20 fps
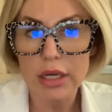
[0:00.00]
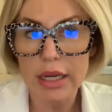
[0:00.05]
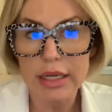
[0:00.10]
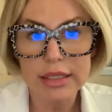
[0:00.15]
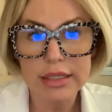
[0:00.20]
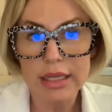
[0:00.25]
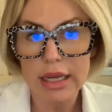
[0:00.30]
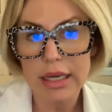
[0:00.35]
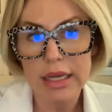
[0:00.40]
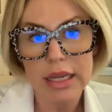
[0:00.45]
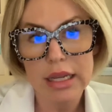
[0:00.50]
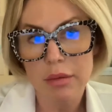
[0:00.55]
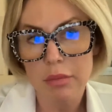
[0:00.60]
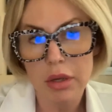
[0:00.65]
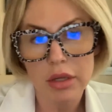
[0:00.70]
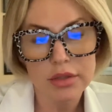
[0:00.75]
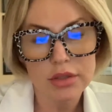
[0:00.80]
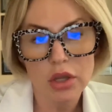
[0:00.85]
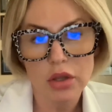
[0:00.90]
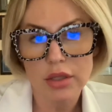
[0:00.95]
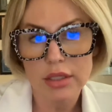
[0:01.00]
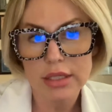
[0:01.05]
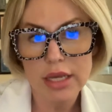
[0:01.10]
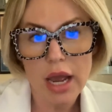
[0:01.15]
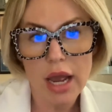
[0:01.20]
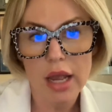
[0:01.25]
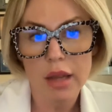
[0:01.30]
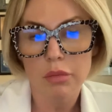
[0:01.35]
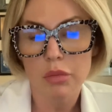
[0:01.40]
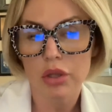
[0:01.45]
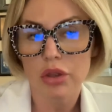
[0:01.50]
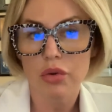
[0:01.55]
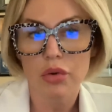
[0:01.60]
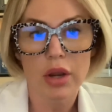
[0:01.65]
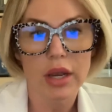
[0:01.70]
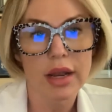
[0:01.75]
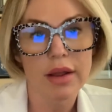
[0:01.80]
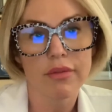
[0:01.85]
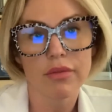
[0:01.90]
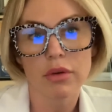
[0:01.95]
I send emails all the time with
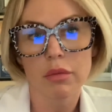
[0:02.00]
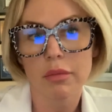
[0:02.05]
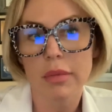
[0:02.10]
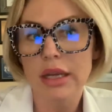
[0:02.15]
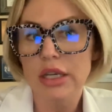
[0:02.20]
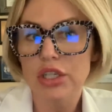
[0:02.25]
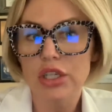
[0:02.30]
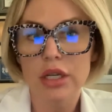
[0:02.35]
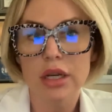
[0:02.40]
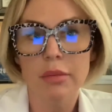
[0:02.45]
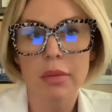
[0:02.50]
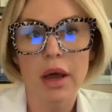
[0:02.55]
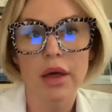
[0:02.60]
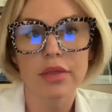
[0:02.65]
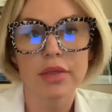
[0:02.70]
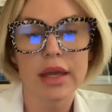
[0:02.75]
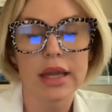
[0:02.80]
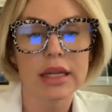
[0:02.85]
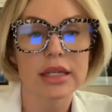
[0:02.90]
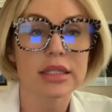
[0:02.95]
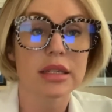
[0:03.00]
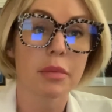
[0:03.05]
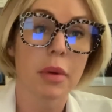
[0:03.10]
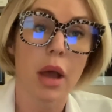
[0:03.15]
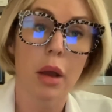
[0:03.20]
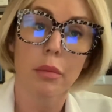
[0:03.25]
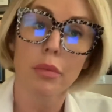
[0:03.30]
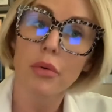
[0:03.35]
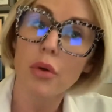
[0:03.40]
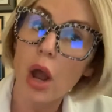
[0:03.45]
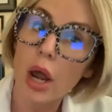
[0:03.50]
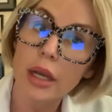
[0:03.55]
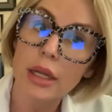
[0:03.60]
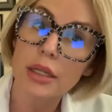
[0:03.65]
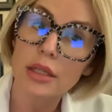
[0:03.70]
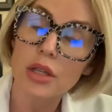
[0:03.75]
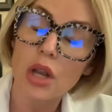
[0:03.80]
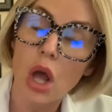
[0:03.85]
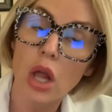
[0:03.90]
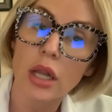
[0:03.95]
great information about things, about
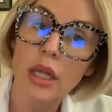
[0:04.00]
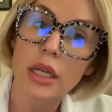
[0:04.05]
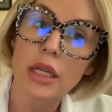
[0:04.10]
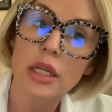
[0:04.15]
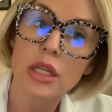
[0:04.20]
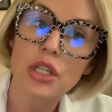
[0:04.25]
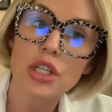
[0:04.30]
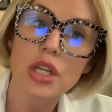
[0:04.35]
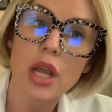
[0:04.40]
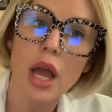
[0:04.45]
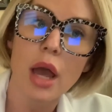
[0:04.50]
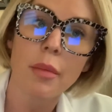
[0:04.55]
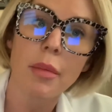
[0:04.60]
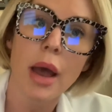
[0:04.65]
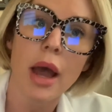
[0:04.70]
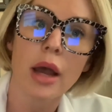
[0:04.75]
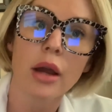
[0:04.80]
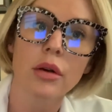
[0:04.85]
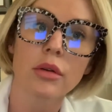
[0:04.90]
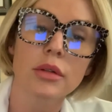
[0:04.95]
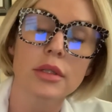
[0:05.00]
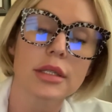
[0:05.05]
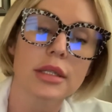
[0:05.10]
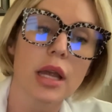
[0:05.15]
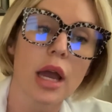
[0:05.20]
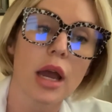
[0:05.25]
product knowledge, about,